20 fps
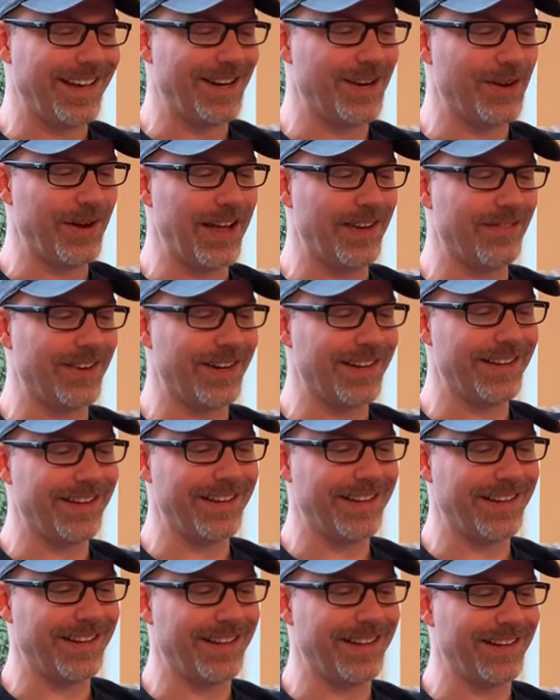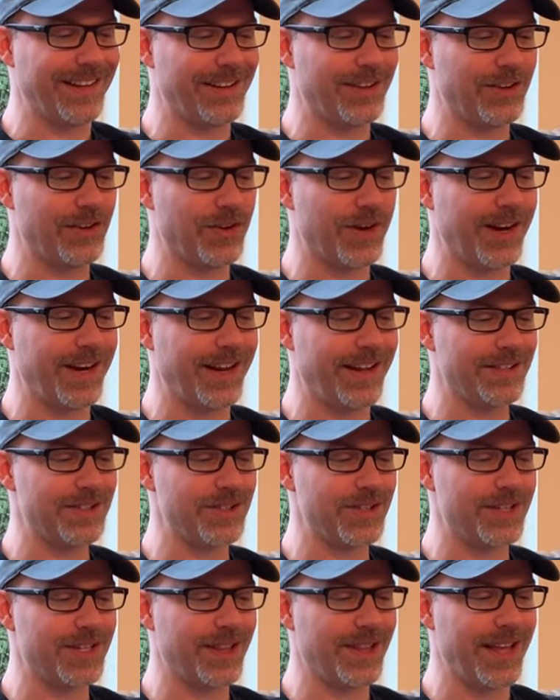I don't have a uh, great
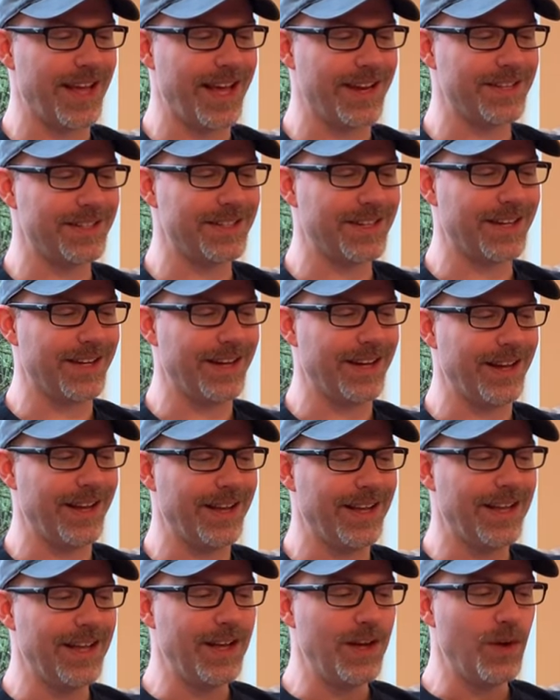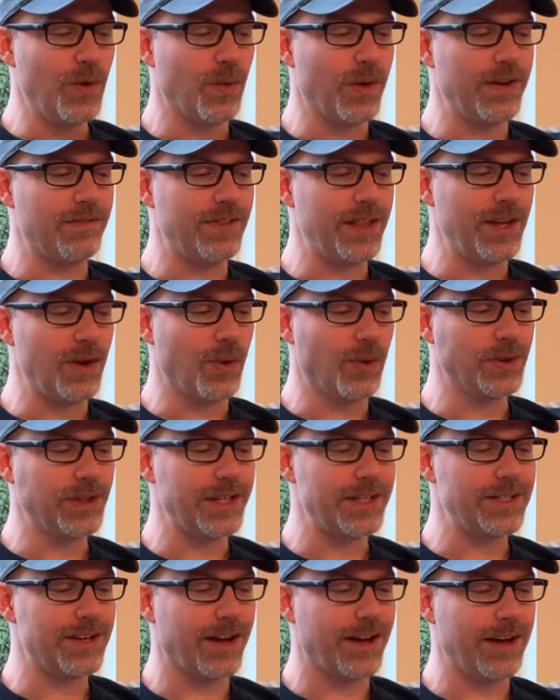answer to that. Uh, one of the
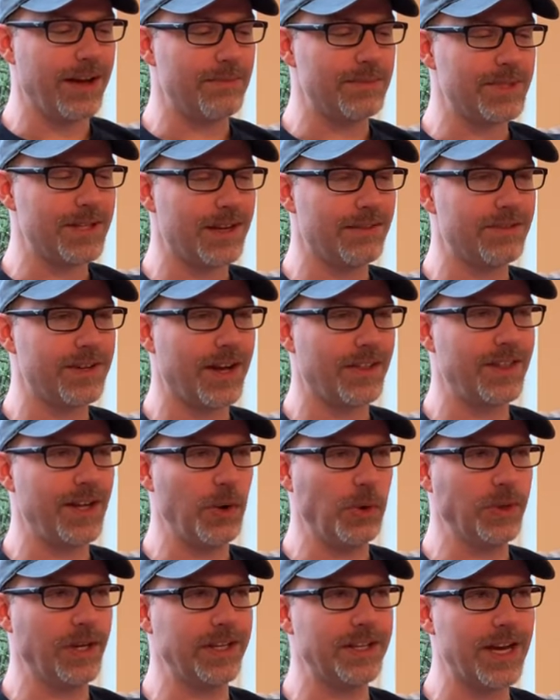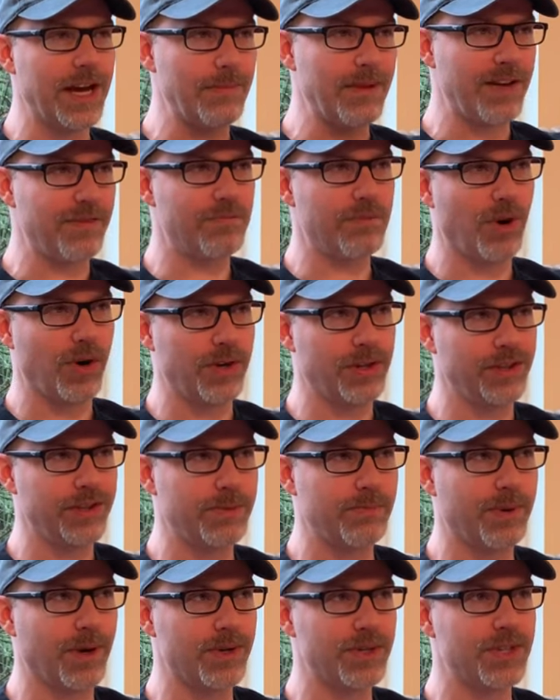only times, if not the only time I've per
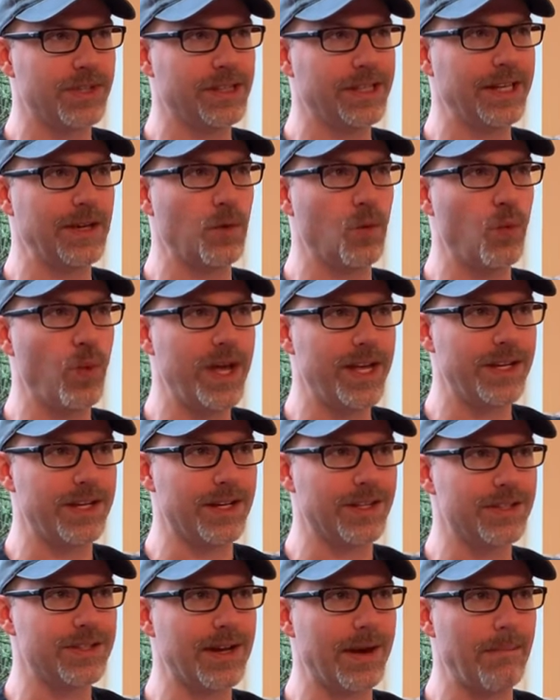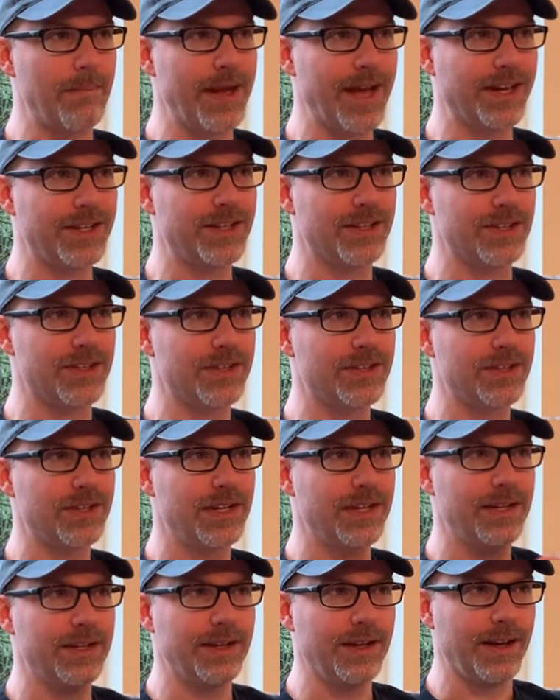personally witnessed a
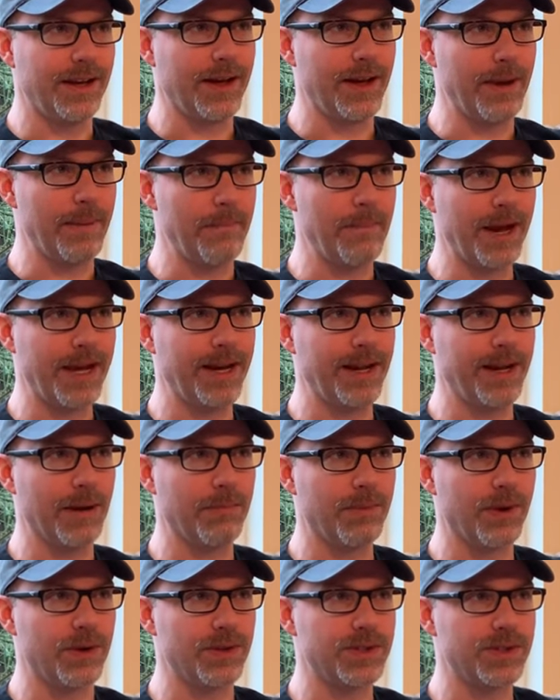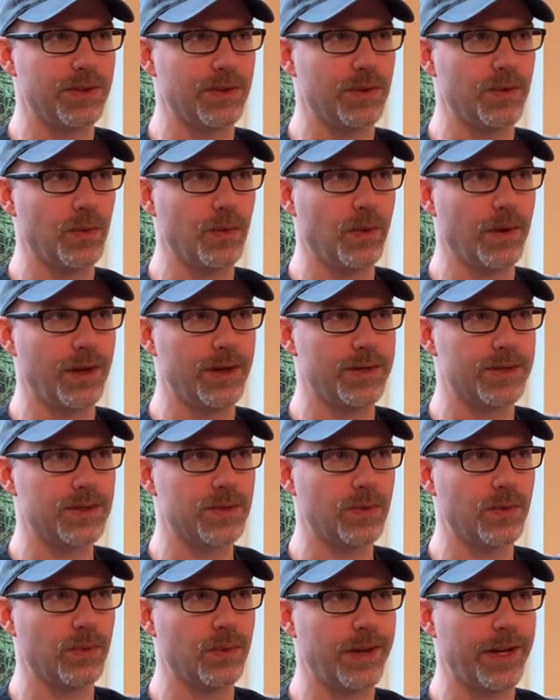mantis uh, biting a person
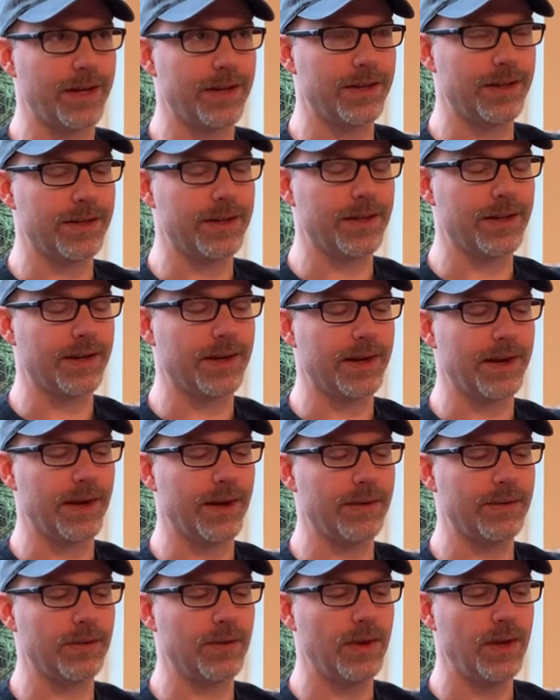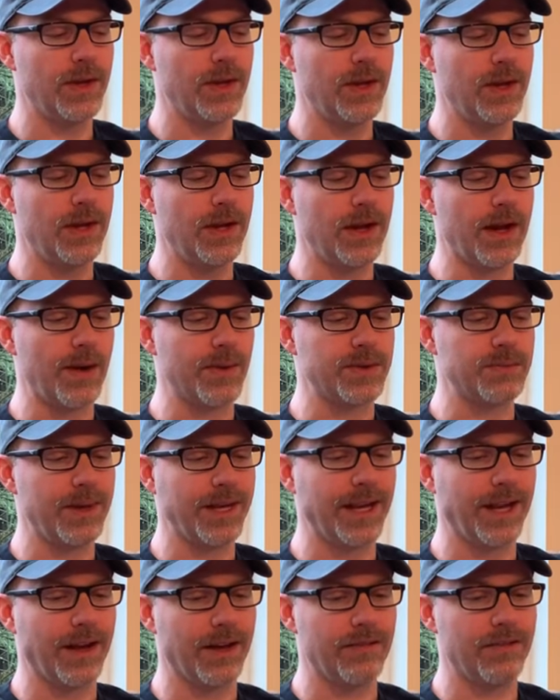was when uh, I was
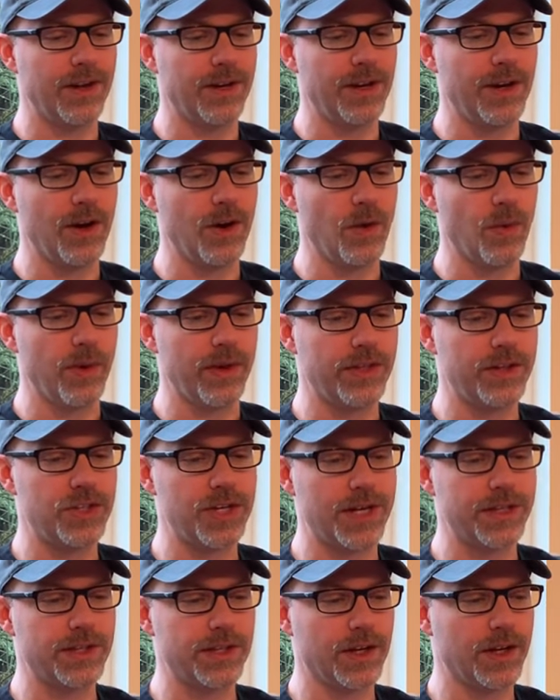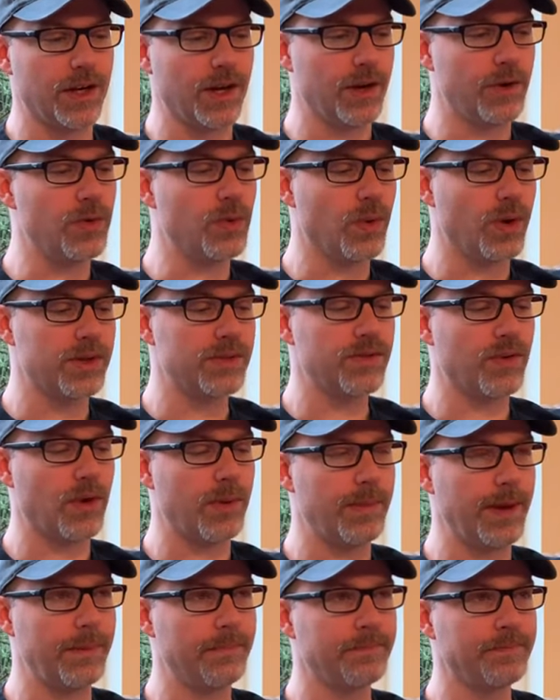making a video with Jessica, who works
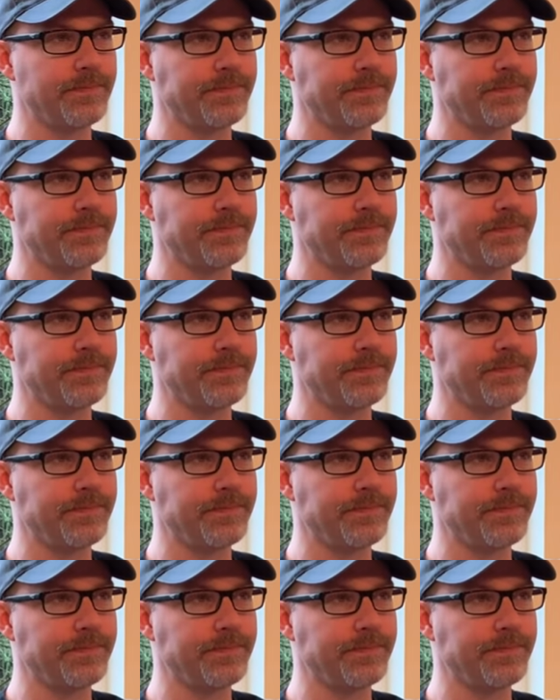for me,